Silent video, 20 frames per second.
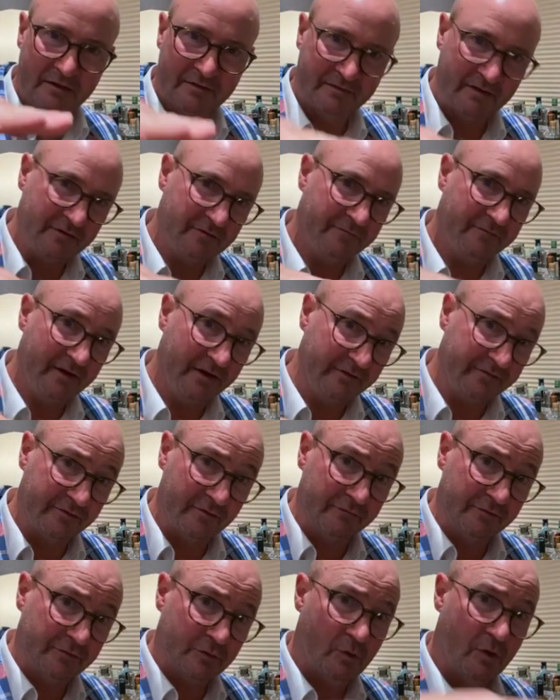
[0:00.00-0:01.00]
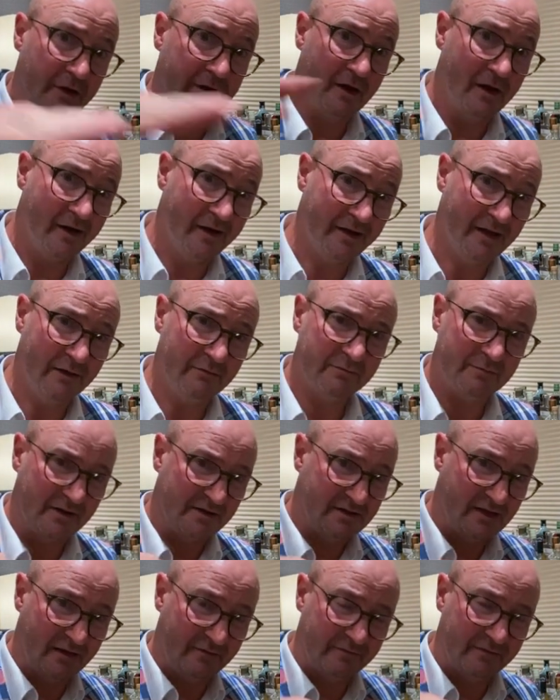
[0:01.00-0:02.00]
Santa Fe itself is quite high up, it's
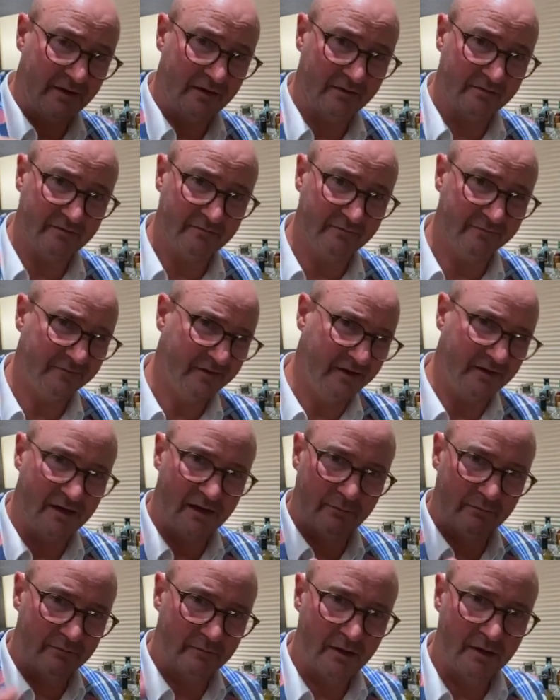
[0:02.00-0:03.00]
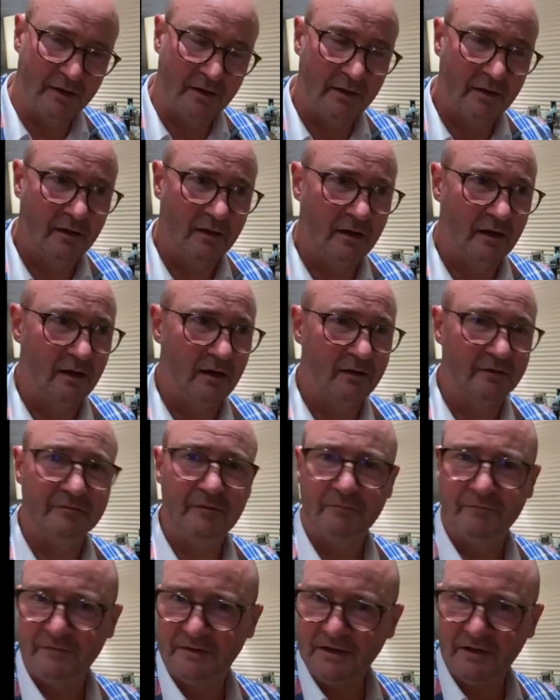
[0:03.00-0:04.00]
about 10,000 feet up. Uh,
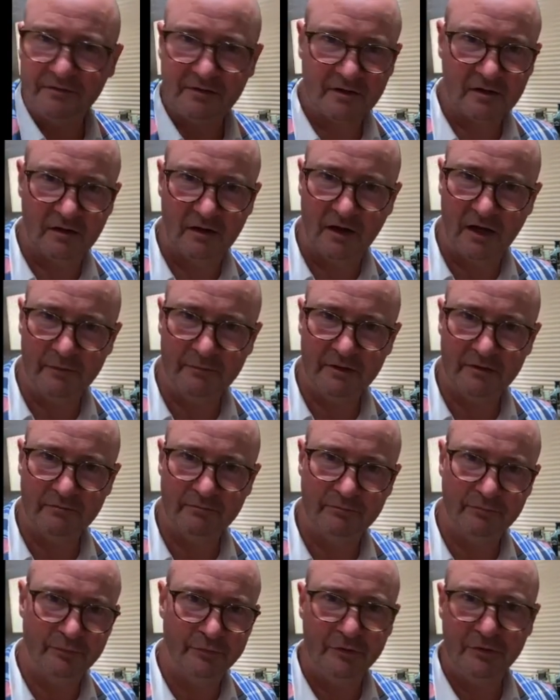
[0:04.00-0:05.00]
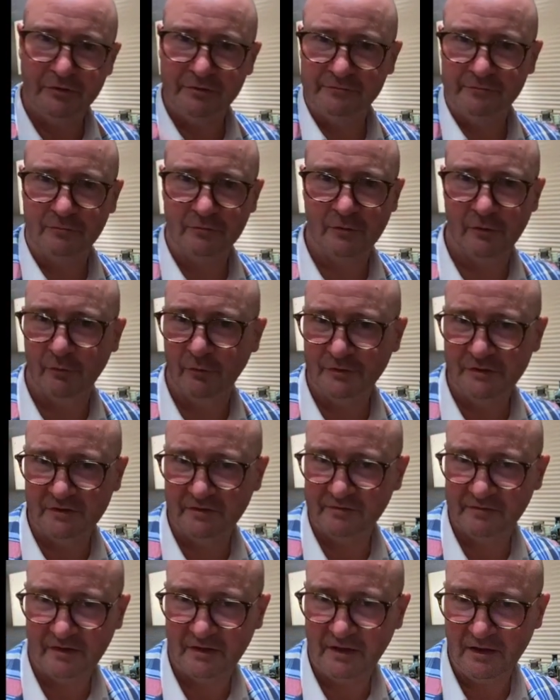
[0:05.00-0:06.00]
desert climate, beautiful,
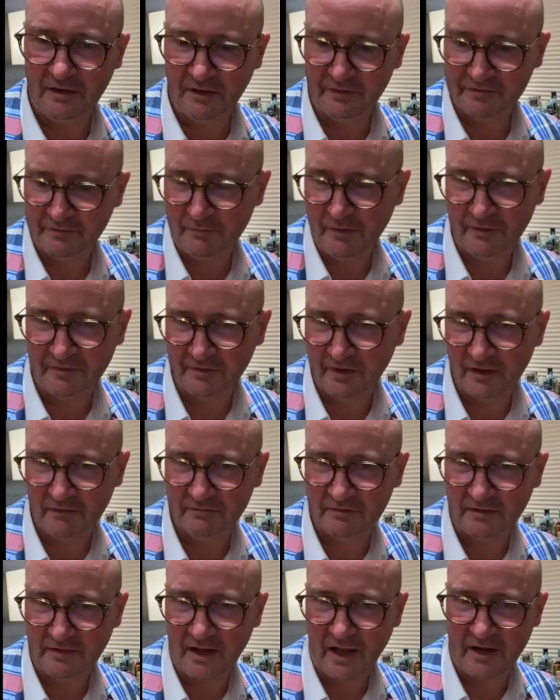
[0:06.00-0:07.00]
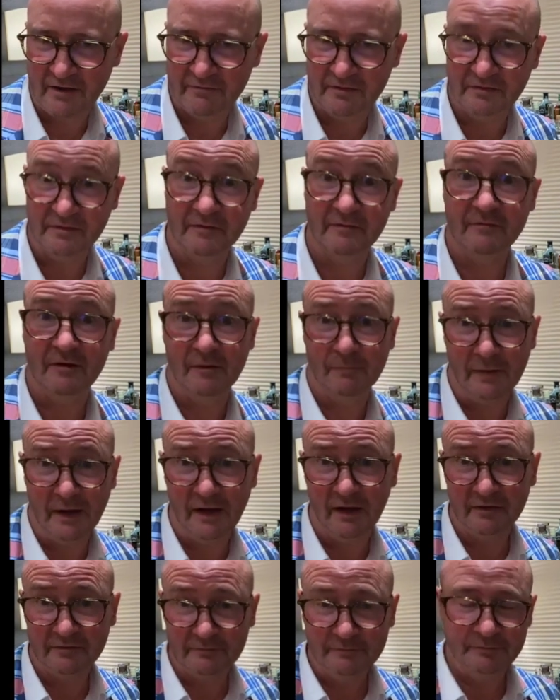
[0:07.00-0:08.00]
gorgeous city, lots of museums and galleries and great
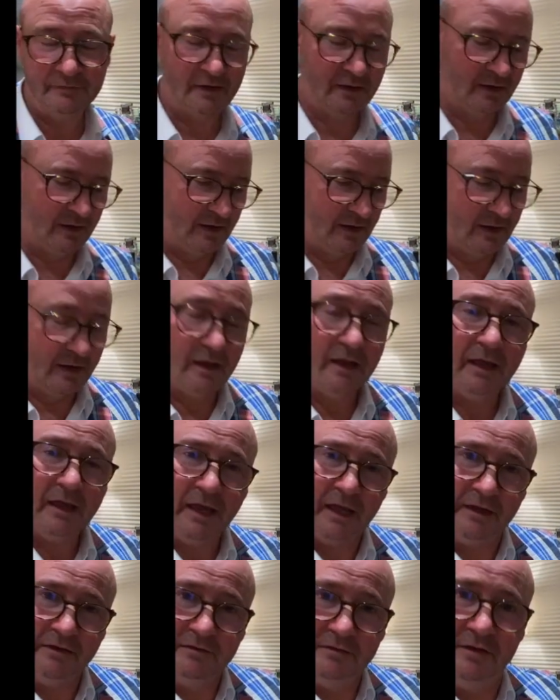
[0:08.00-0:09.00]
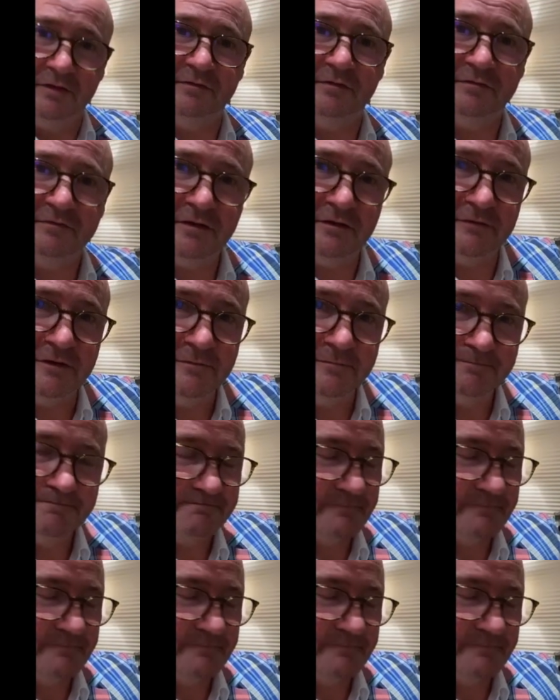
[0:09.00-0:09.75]
bars, and this distillery.